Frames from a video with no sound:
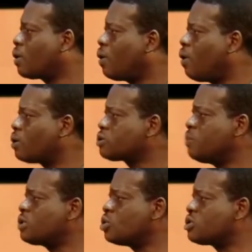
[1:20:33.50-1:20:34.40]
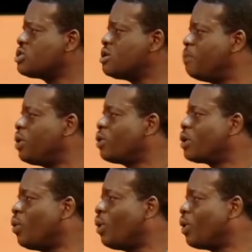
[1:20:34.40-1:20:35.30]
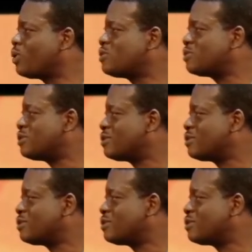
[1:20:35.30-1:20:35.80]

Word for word: Cause me to see beyond the words